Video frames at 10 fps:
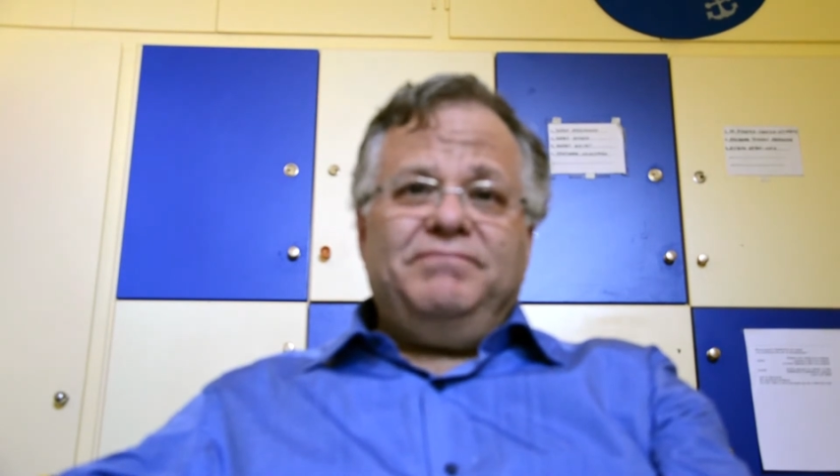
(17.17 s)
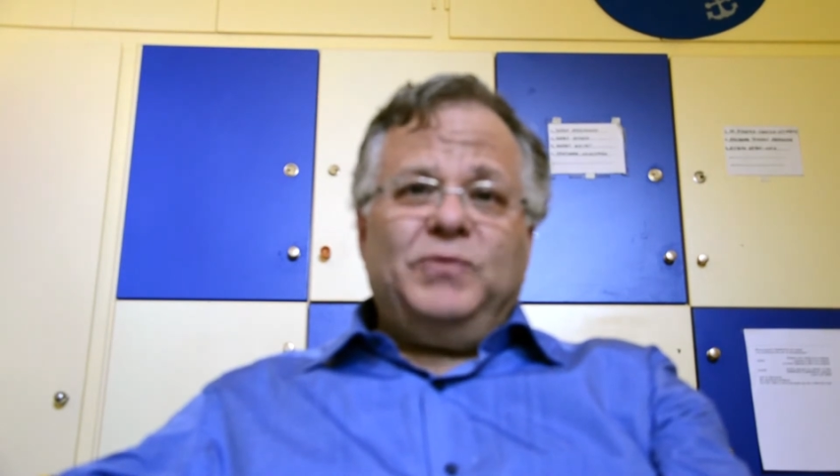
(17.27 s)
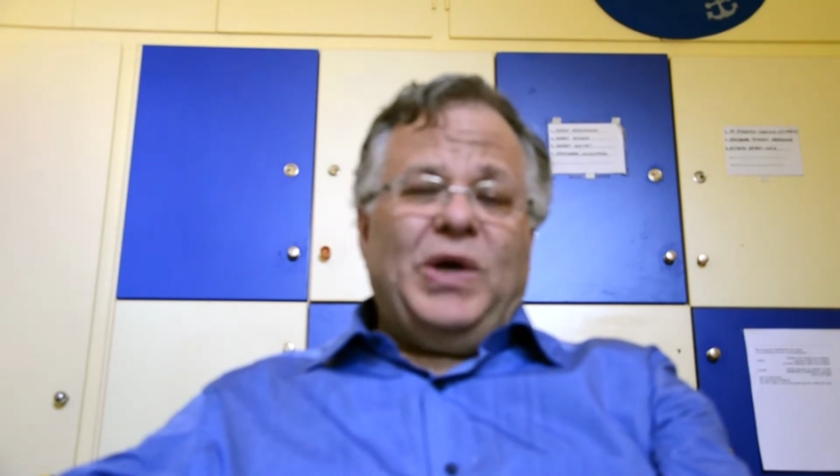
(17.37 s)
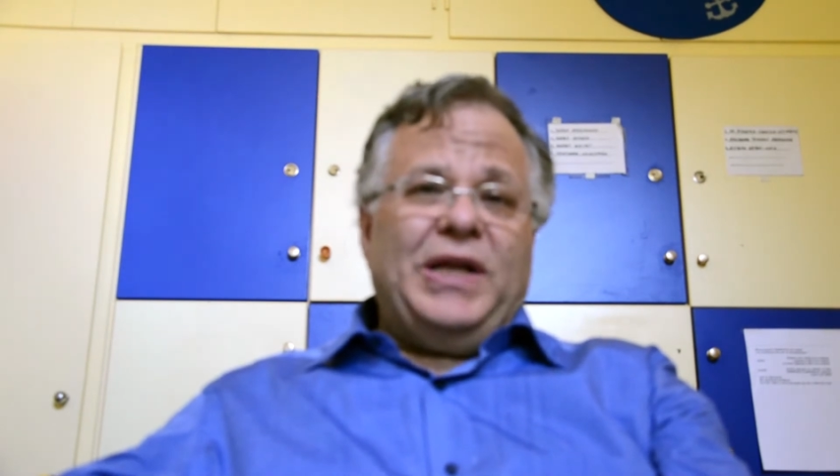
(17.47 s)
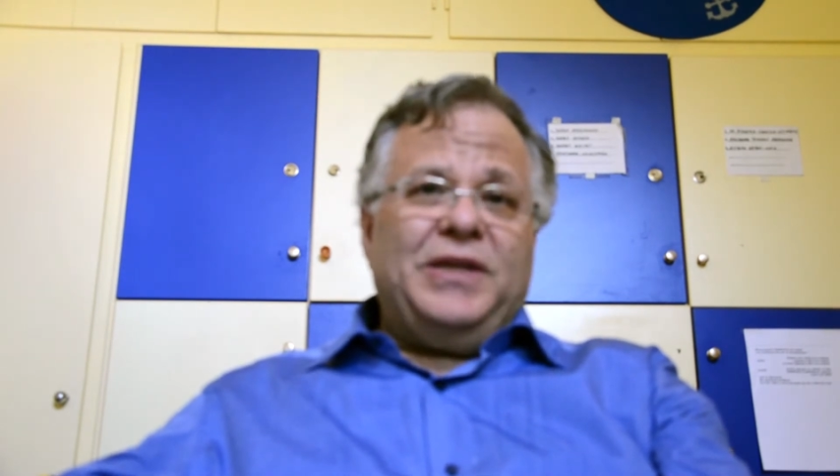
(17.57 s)

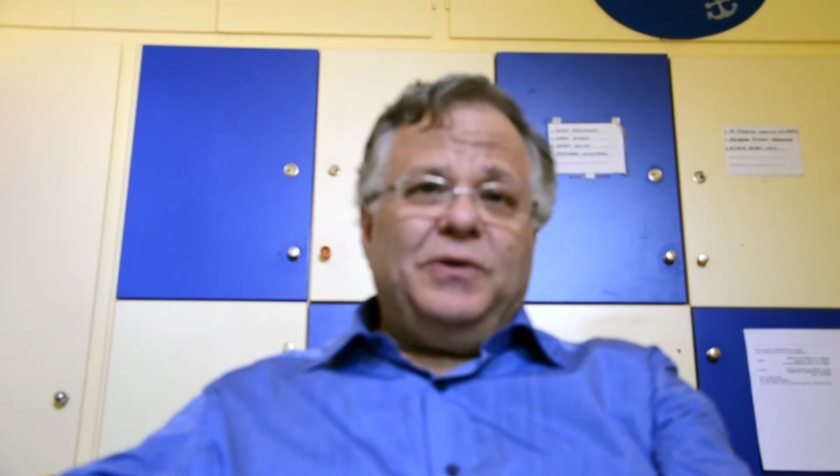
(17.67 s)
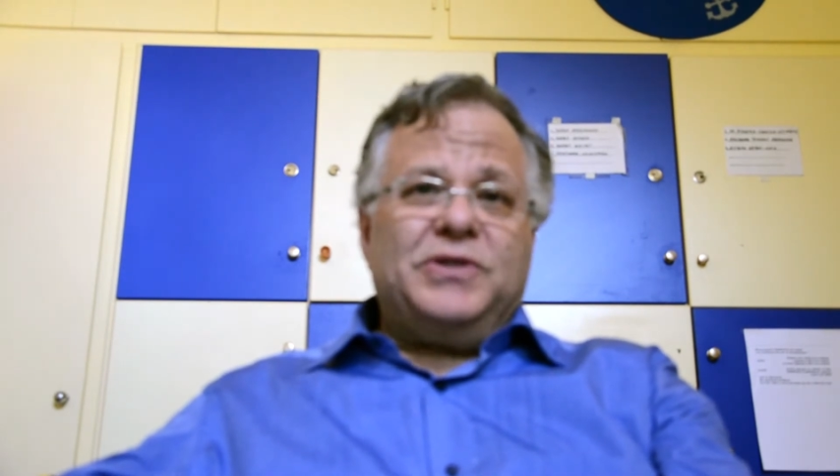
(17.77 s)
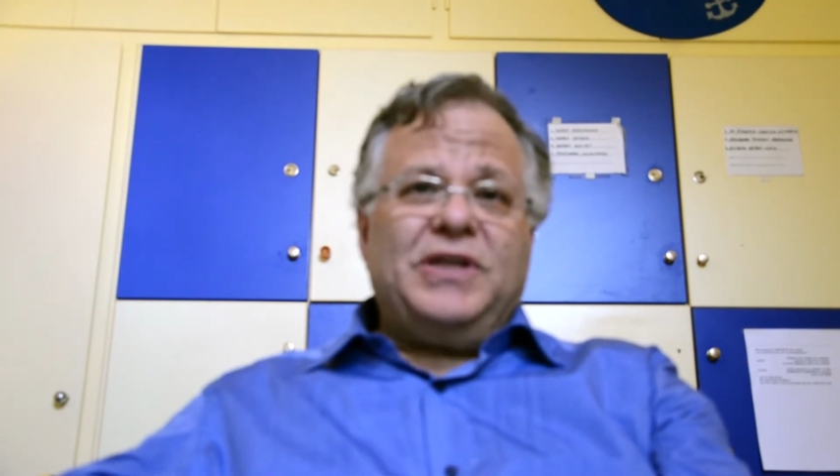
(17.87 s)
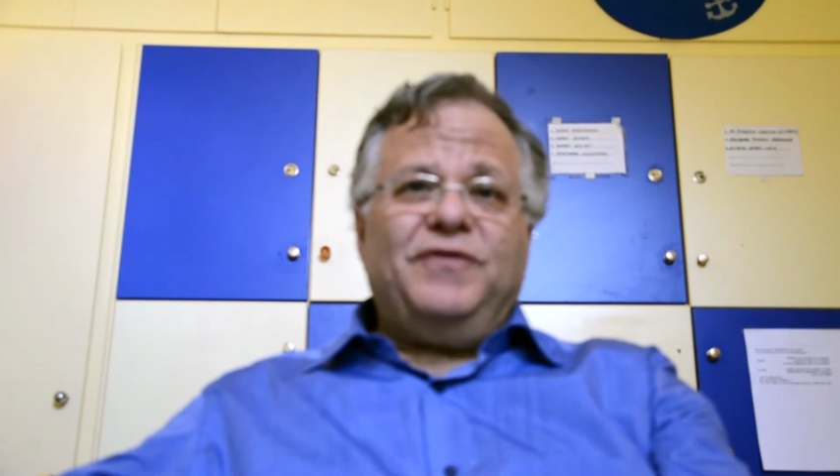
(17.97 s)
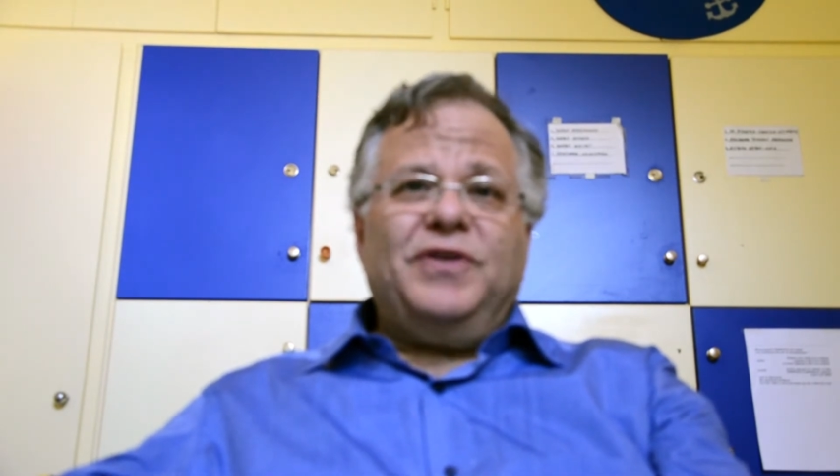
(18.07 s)
while he
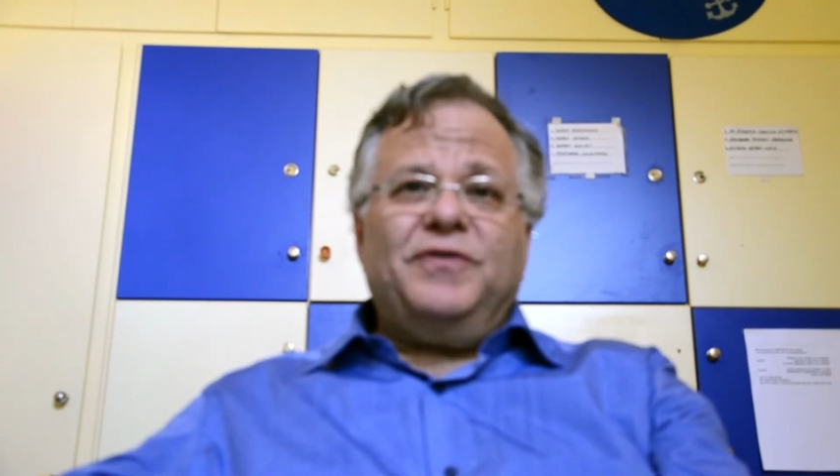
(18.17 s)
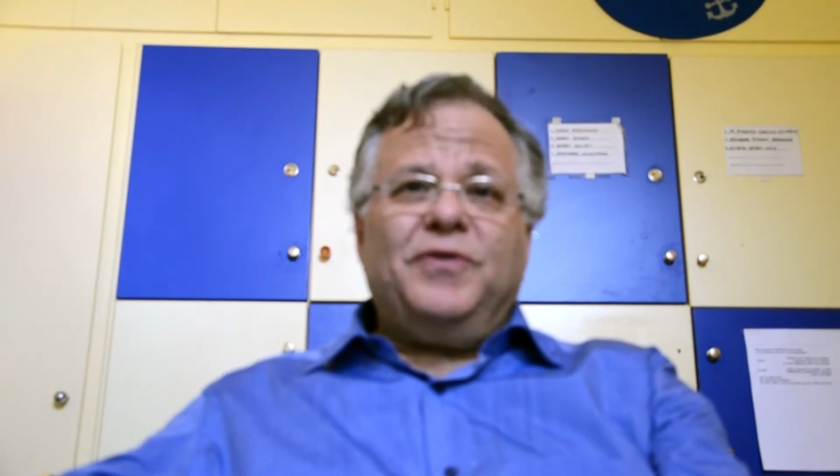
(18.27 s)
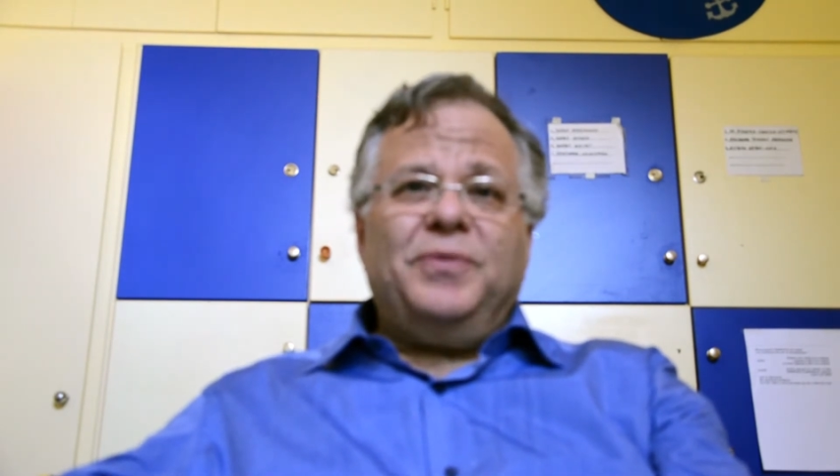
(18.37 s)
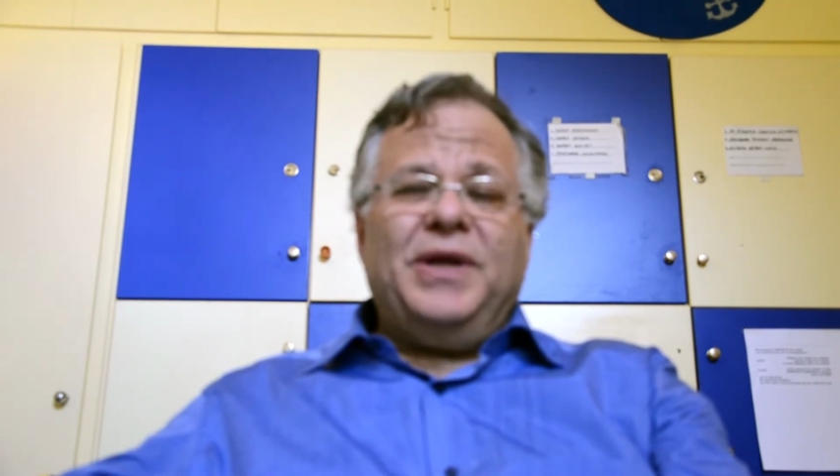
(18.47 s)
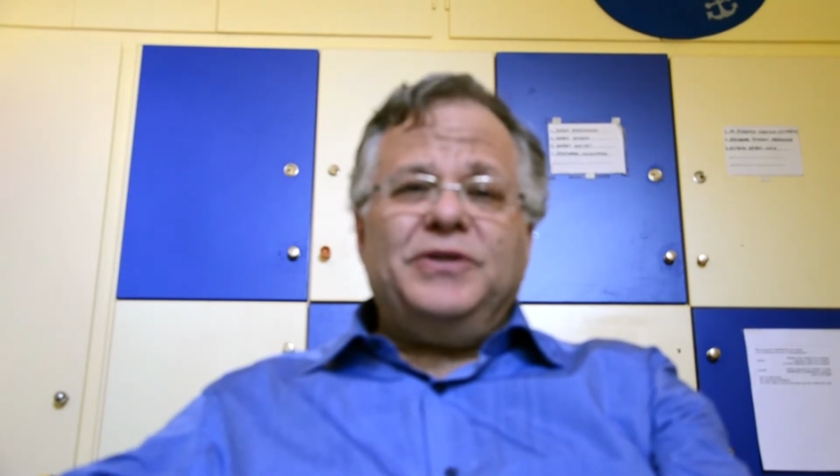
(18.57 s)
was suffering
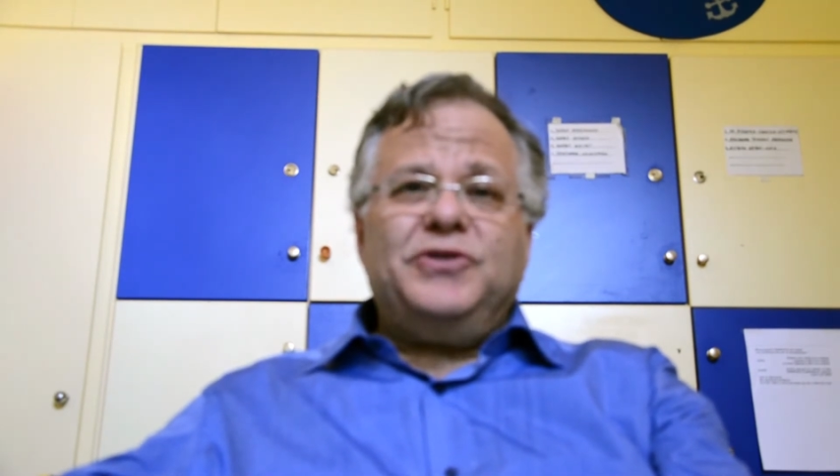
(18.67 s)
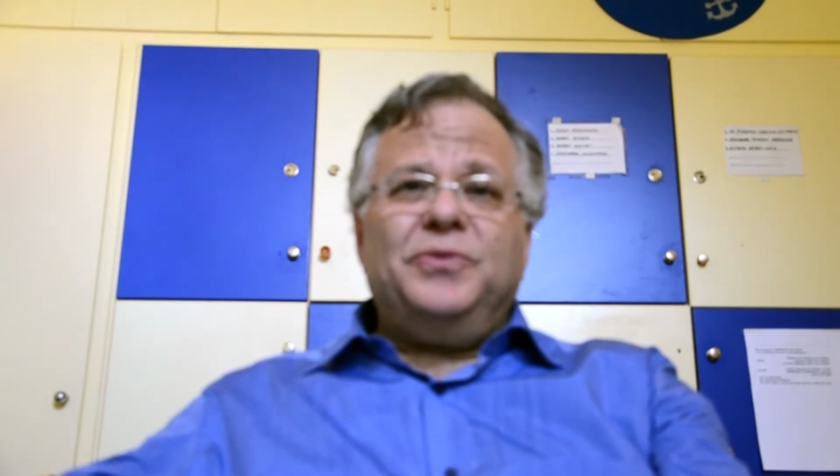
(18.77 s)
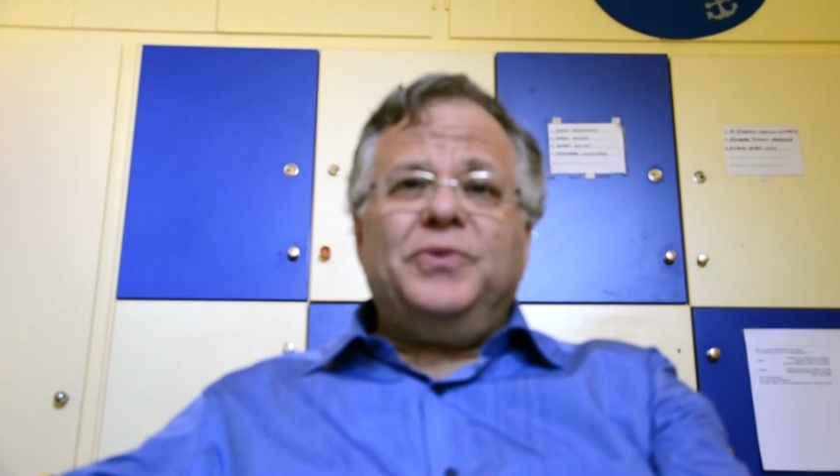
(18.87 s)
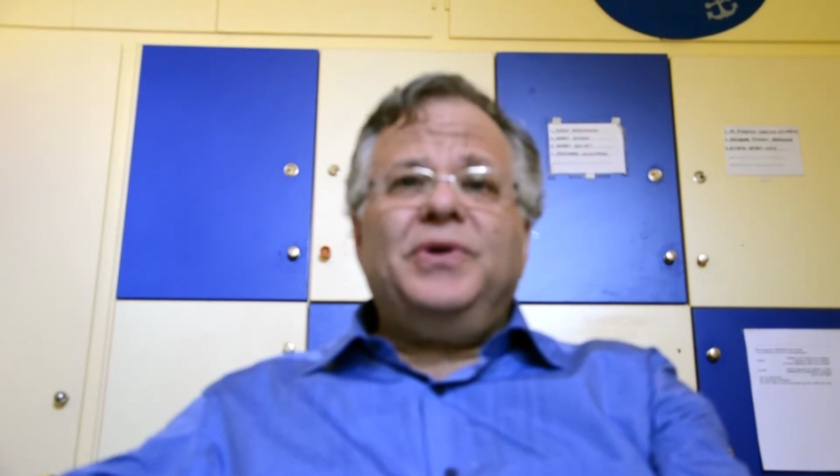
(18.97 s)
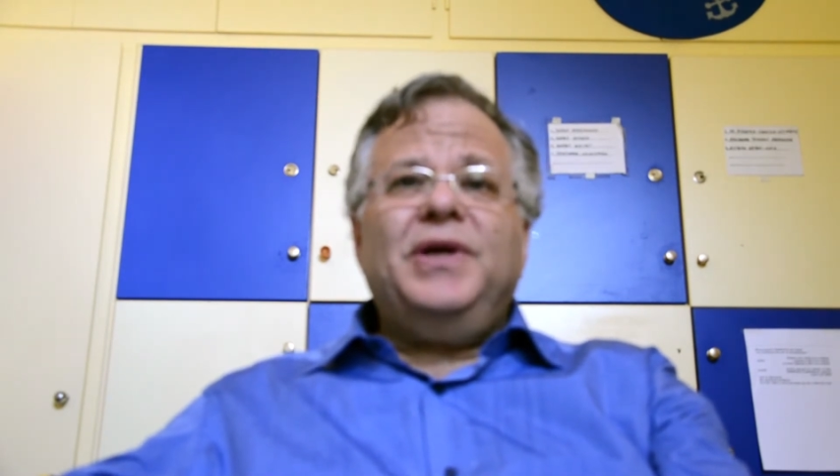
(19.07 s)
from brain
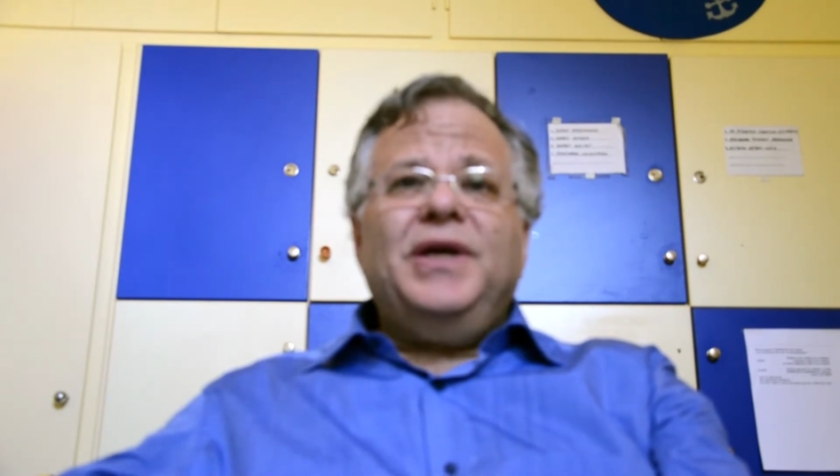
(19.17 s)
tumor,